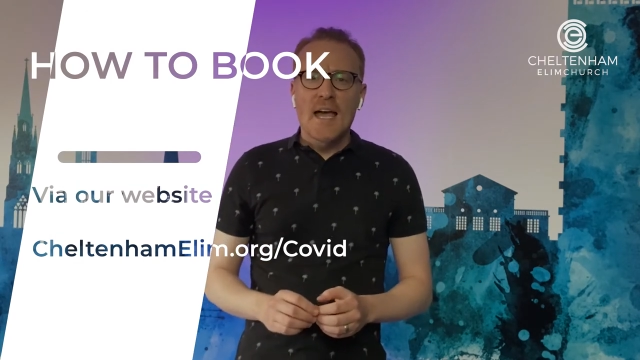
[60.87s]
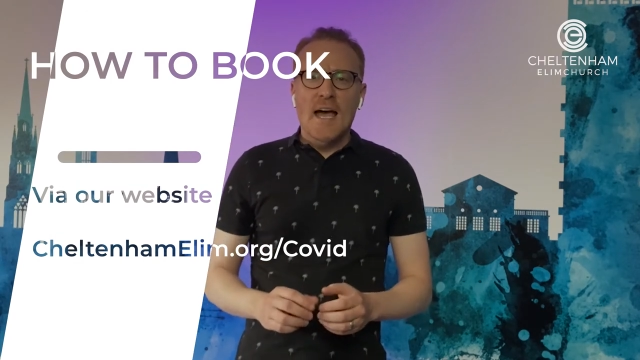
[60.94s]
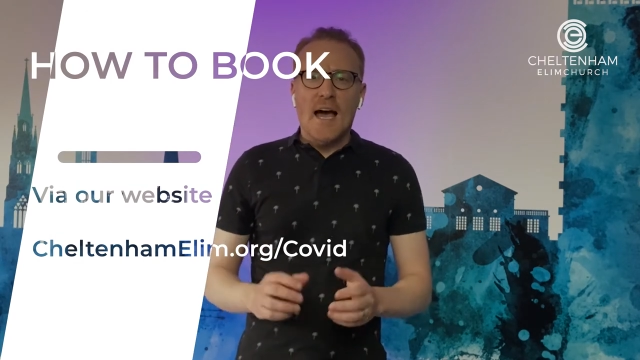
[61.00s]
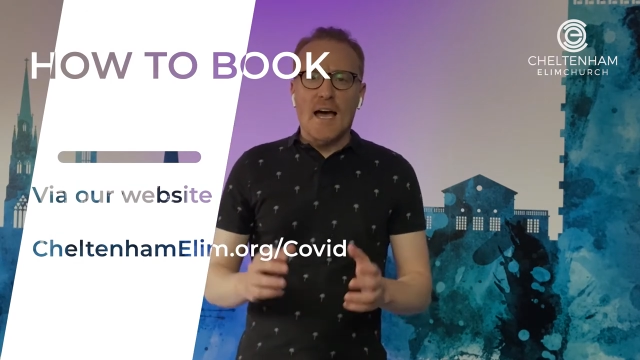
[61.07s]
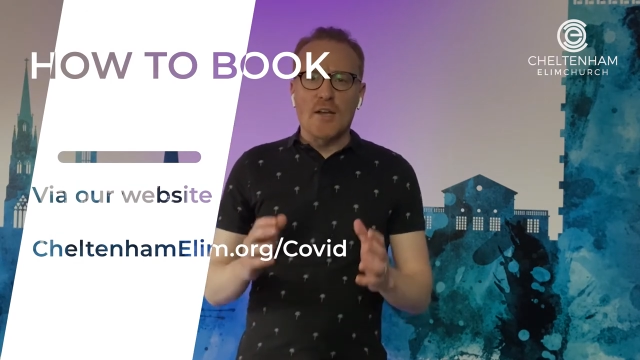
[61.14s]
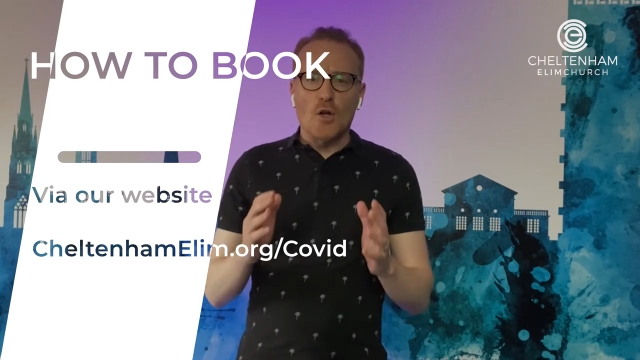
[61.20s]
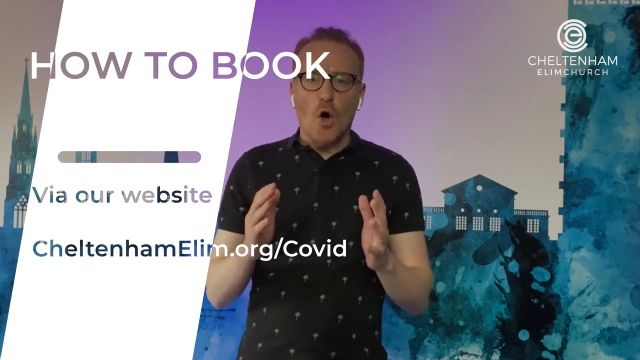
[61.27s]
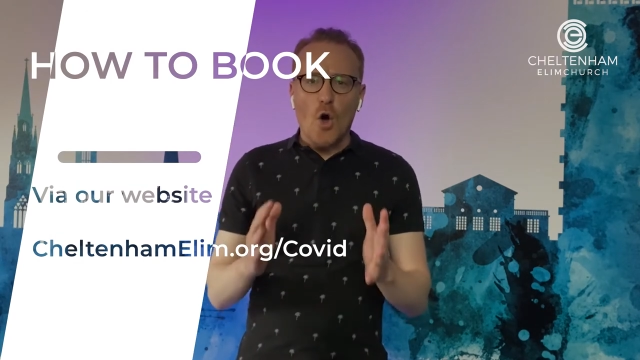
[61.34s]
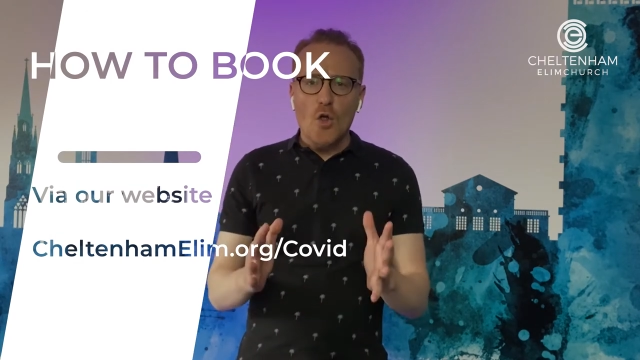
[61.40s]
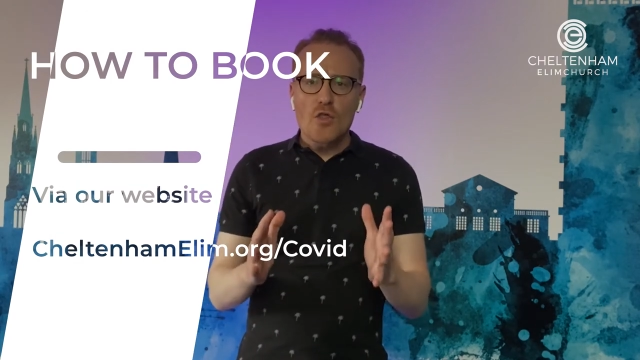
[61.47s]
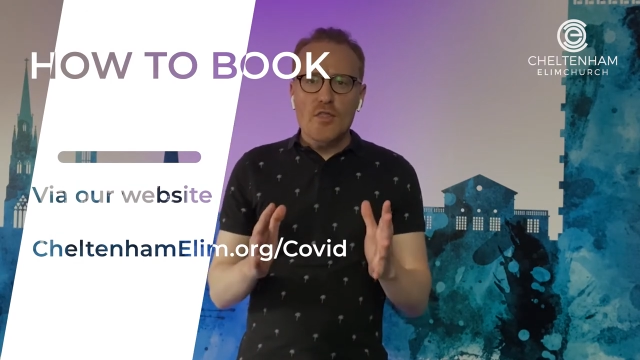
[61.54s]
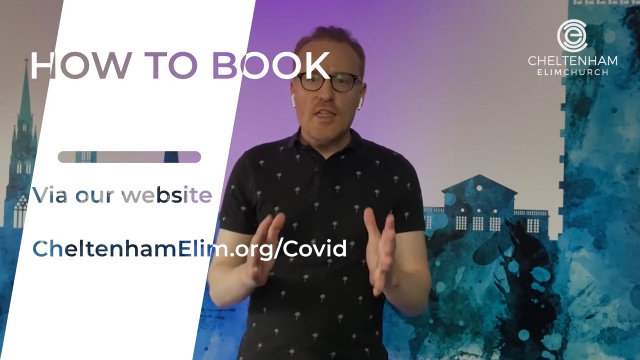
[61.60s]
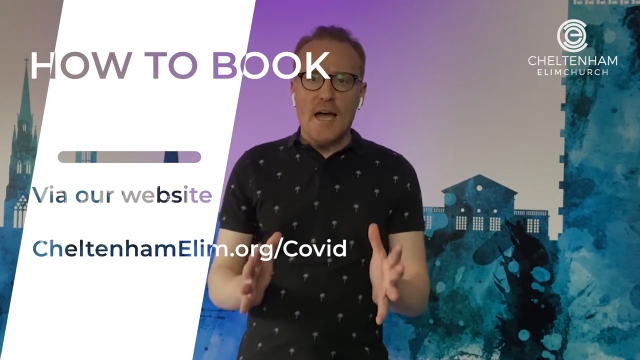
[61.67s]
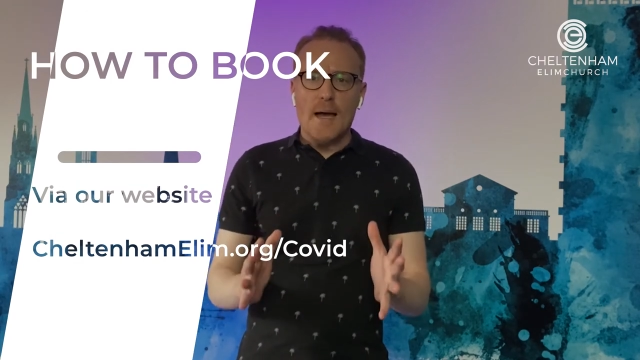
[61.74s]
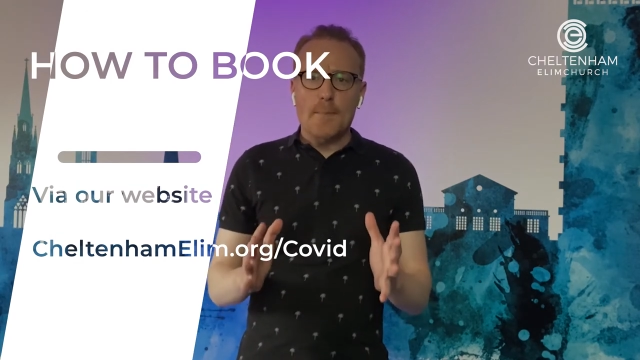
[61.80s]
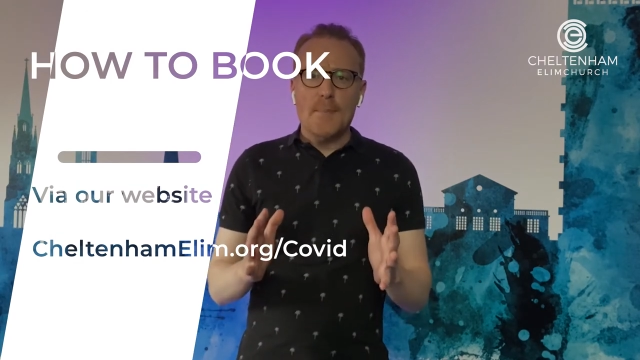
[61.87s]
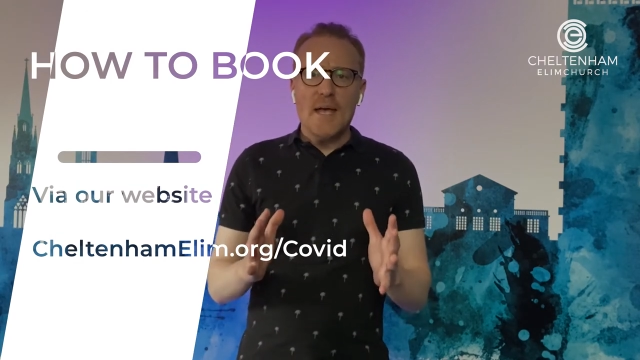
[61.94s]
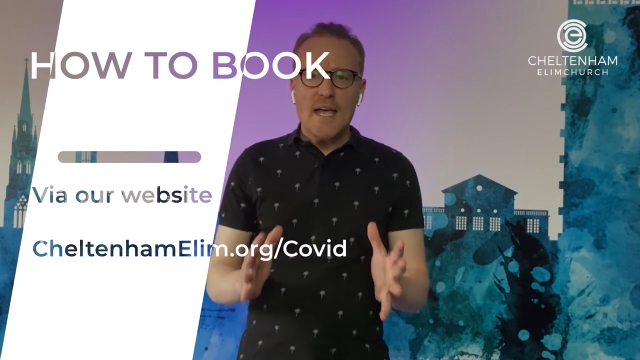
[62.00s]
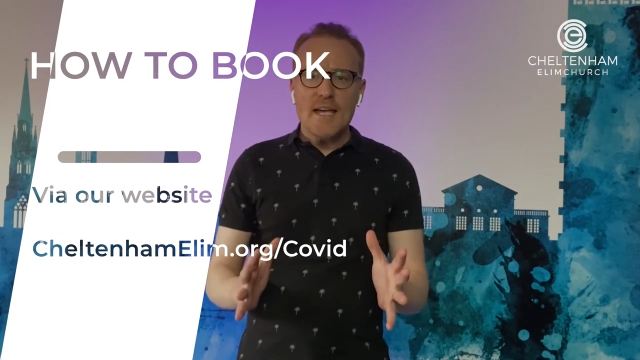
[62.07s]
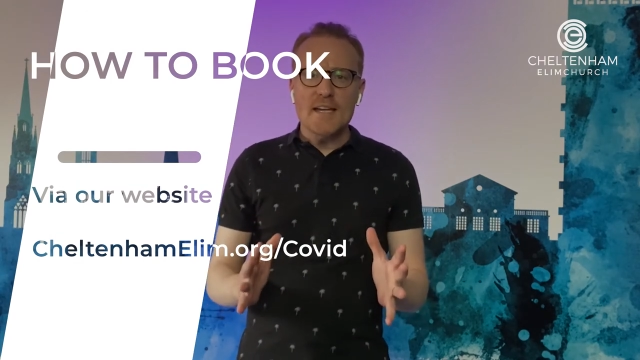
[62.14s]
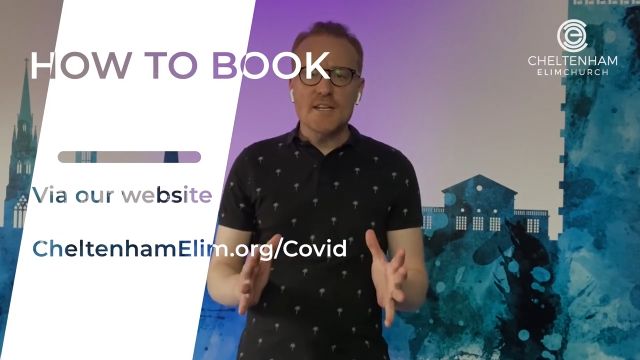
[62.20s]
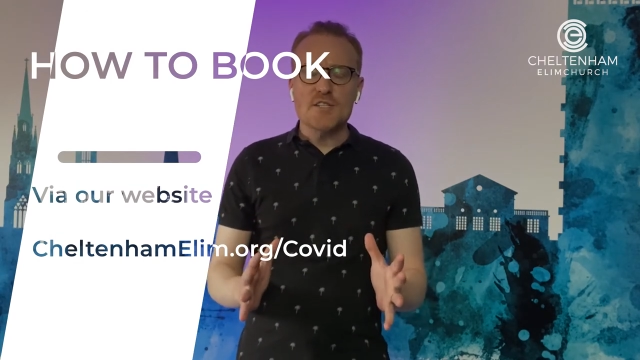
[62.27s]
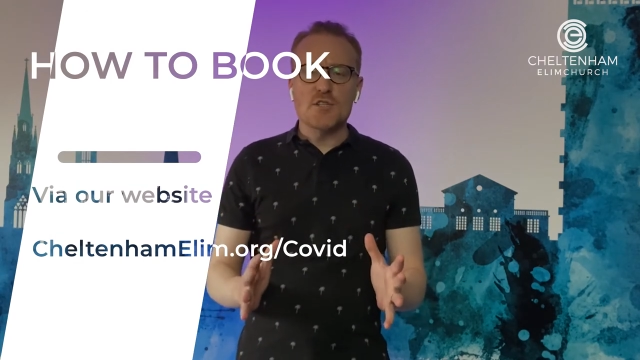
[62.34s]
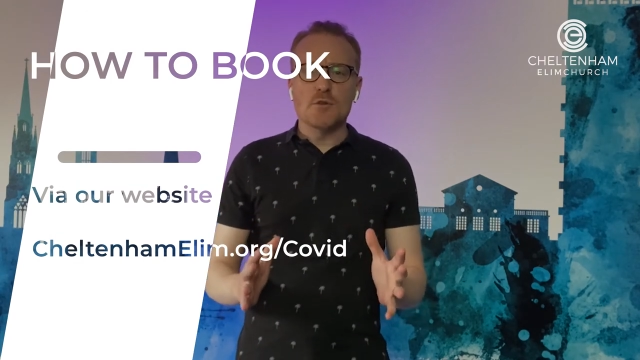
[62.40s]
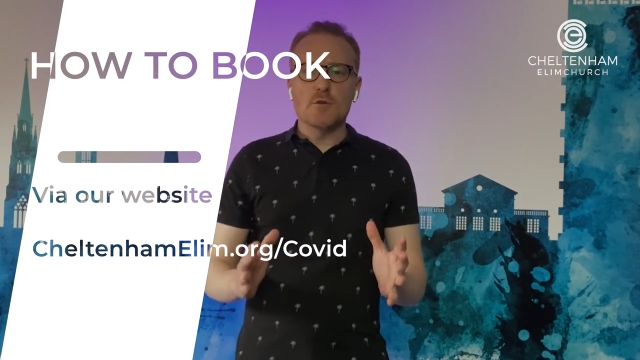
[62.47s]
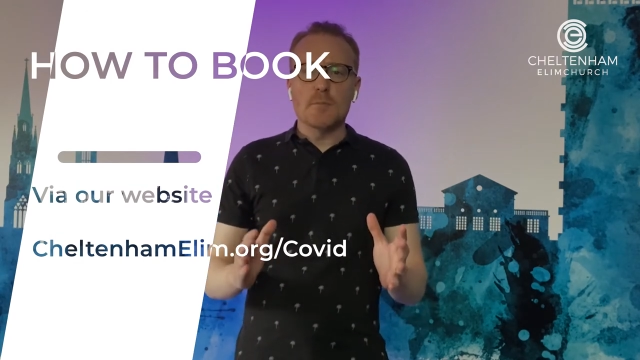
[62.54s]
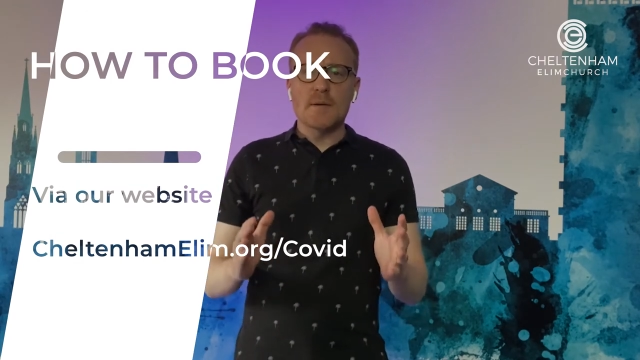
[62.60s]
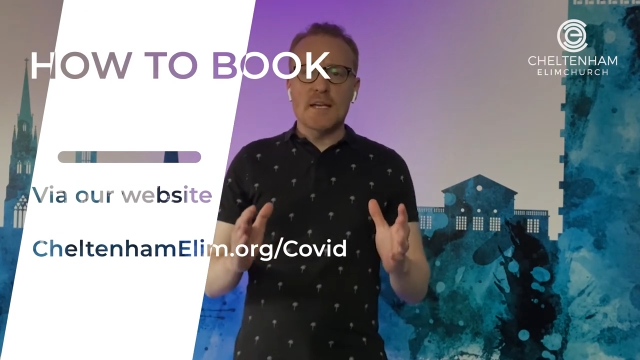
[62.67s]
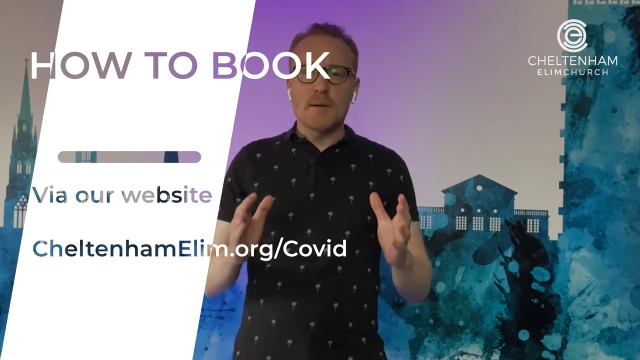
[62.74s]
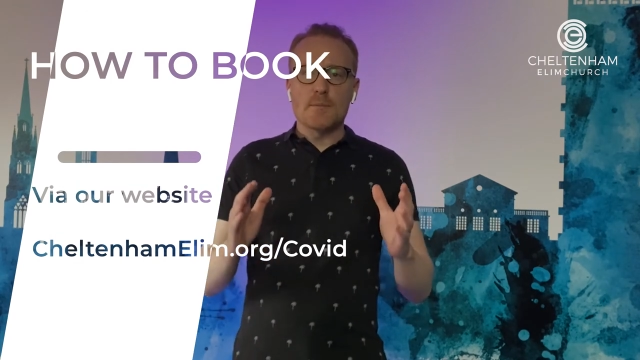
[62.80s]
And on that page, you will
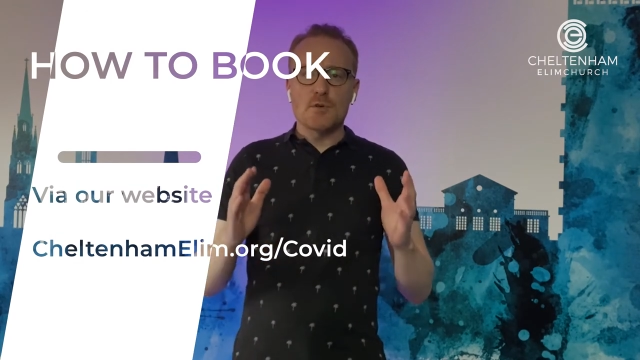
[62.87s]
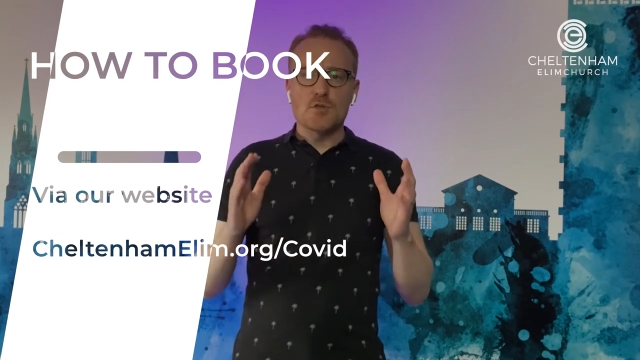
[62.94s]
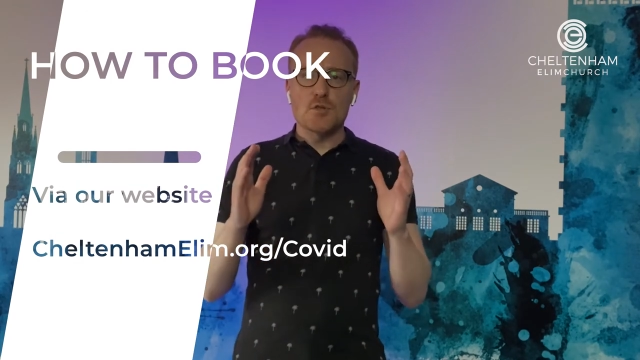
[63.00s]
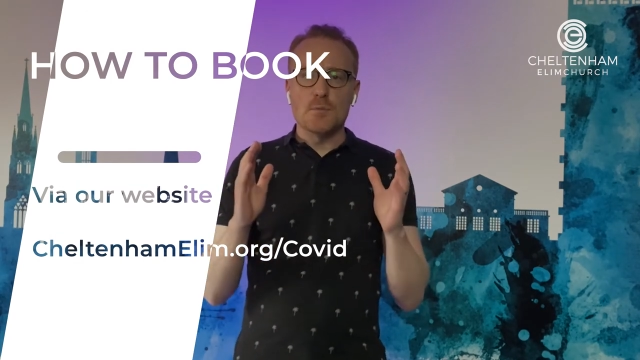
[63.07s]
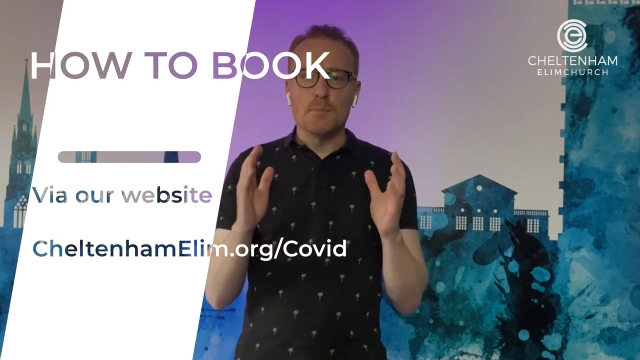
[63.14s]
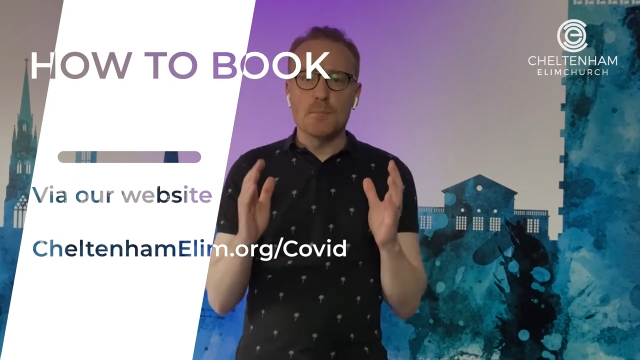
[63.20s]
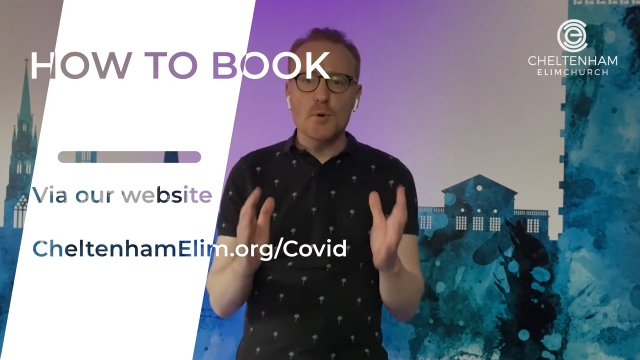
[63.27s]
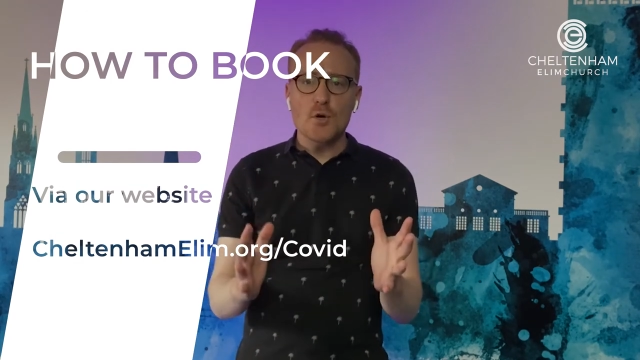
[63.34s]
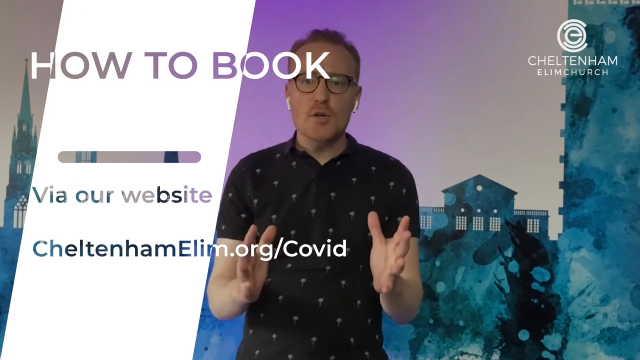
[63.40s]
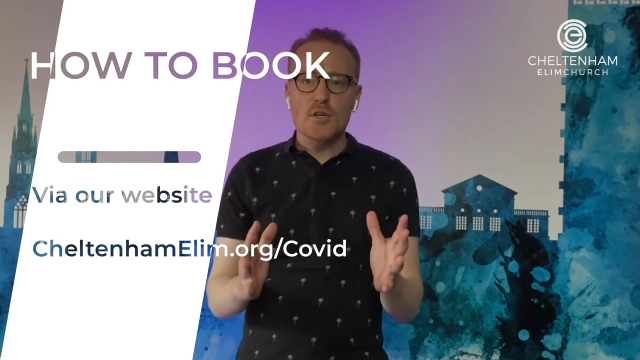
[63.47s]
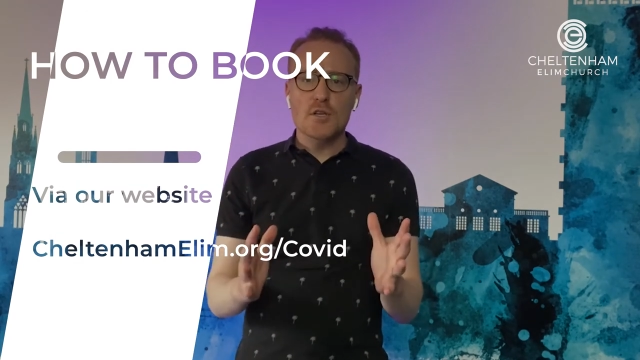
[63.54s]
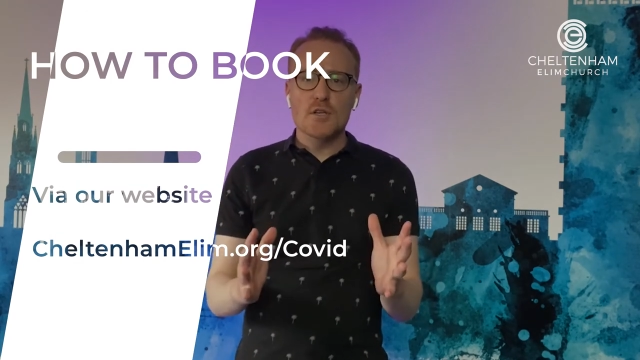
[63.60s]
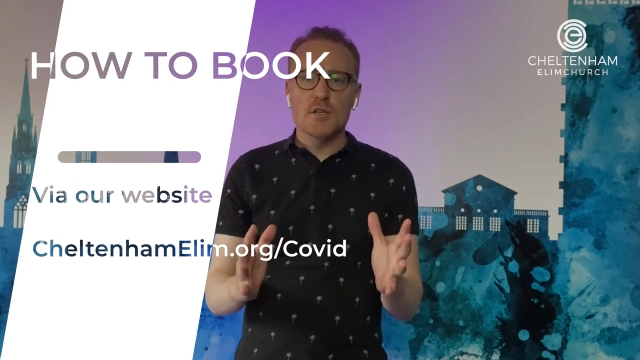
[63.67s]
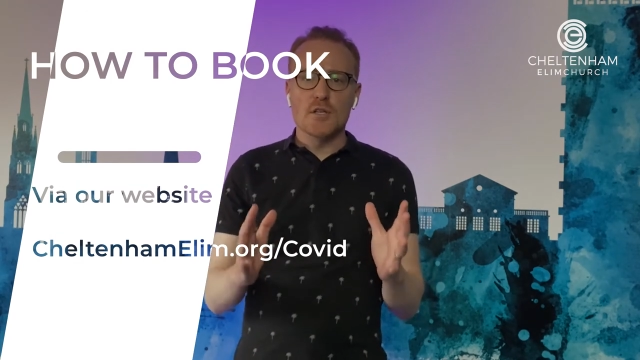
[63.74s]
be able to book